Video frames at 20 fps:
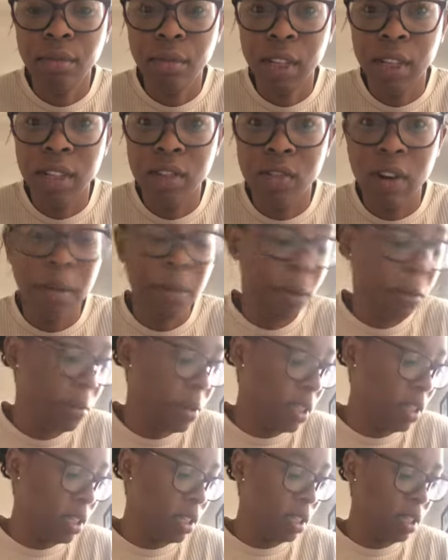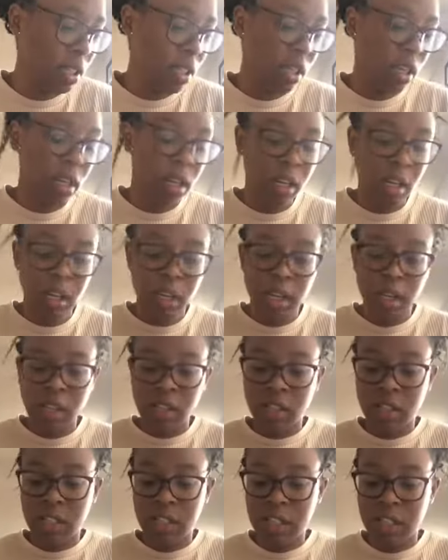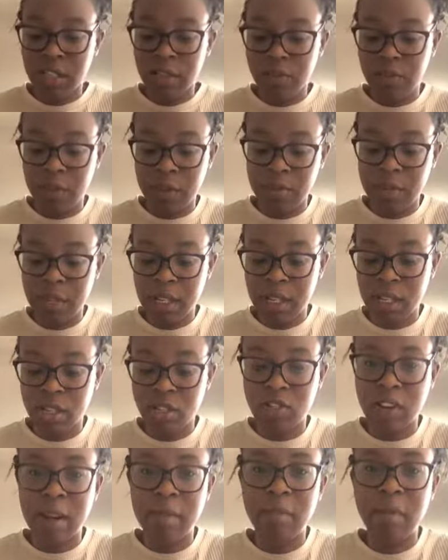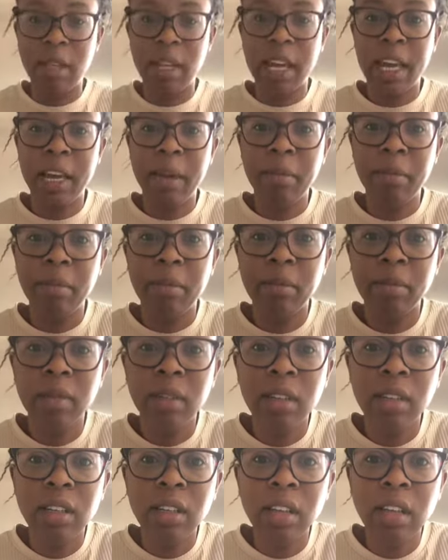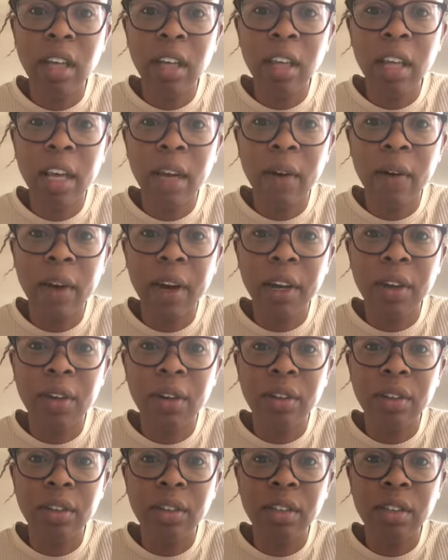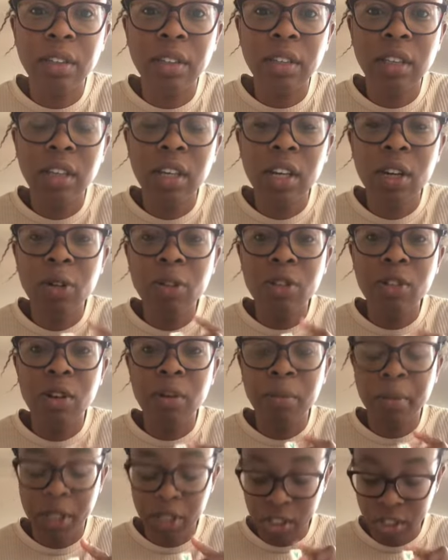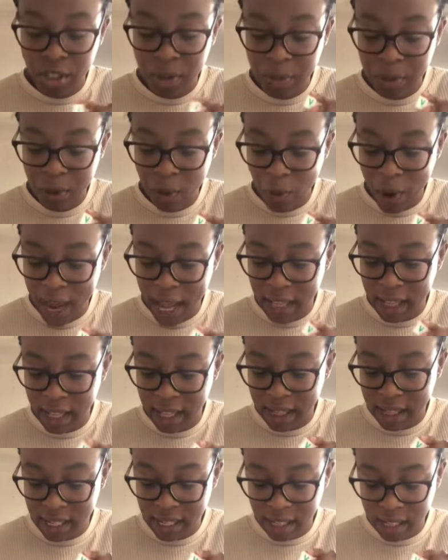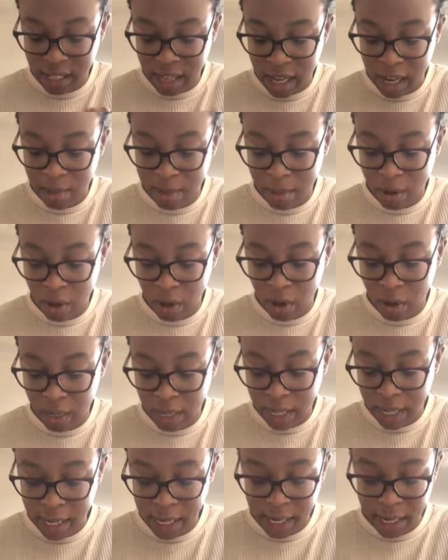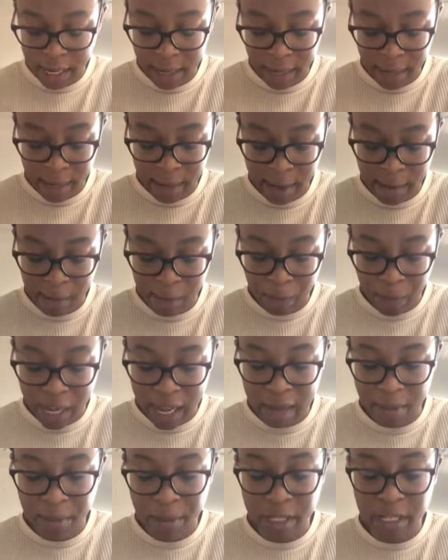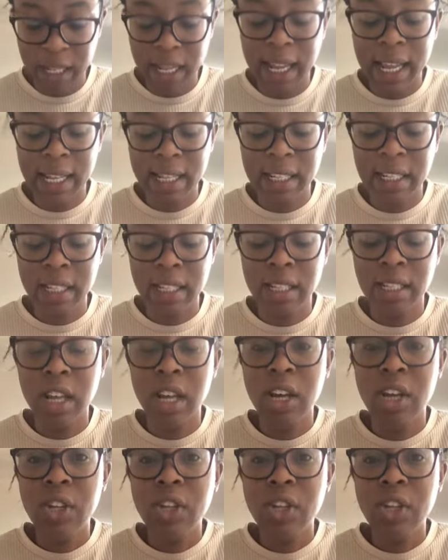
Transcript: Scrambled pieces. So this is from the scramble game, and they're quite good. So, but just be aware that these come all in capital letters.